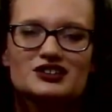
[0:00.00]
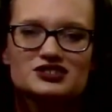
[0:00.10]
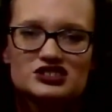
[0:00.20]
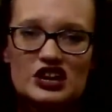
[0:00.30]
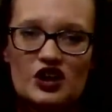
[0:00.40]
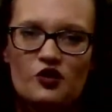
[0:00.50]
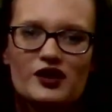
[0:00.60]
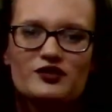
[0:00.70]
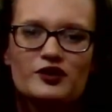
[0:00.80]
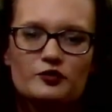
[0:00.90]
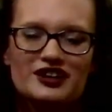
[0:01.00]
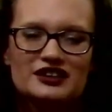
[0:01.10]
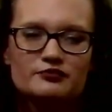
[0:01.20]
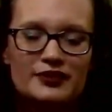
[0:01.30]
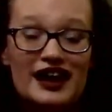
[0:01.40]
So, when we
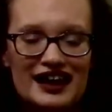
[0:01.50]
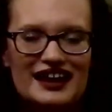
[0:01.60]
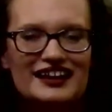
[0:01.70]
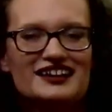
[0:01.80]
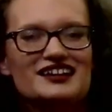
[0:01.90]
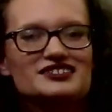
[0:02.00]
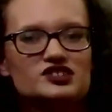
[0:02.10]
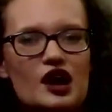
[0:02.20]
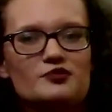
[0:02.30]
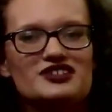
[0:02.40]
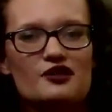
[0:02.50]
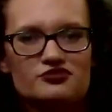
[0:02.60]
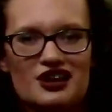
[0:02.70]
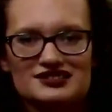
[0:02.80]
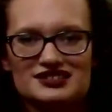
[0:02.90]
combine top-down
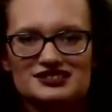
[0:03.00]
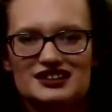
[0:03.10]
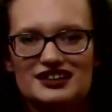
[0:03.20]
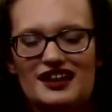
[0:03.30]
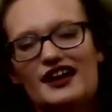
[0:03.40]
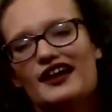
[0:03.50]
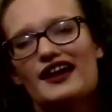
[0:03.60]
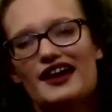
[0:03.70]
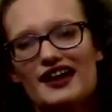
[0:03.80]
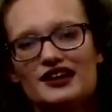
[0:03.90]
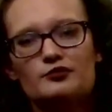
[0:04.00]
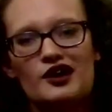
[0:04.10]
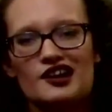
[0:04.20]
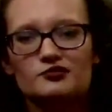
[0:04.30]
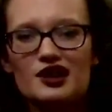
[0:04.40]
processing and
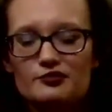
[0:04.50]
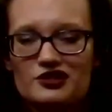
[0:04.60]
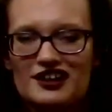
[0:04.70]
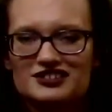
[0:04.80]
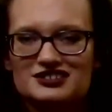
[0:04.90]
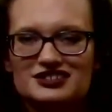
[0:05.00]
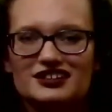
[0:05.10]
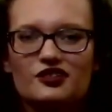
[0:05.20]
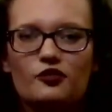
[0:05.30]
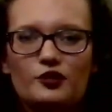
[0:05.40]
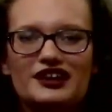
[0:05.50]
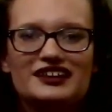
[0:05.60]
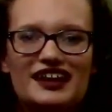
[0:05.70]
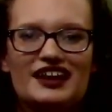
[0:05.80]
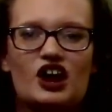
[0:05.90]
bottom-up processing, we
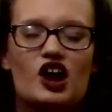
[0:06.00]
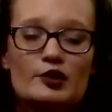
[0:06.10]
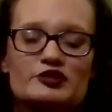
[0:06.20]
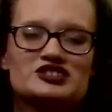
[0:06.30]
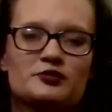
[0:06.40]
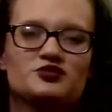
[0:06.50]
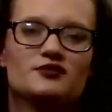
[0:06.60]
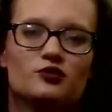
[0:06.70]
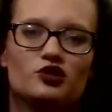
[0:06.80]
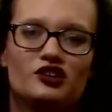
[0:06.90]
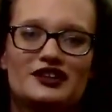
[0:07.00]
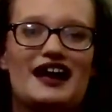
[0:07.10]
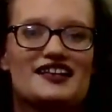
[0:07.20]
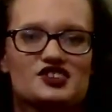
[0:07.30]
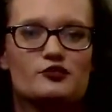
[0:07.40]
get our perception of the world
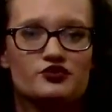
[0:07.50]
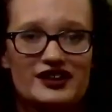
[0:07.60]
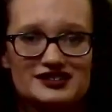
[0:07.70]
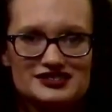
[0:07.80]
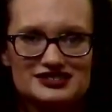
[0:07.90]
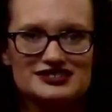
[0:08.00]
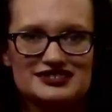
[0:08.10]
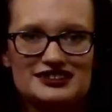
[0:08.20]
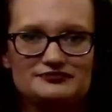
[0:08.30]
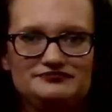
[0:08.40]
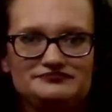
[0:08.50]
as our brain sees it.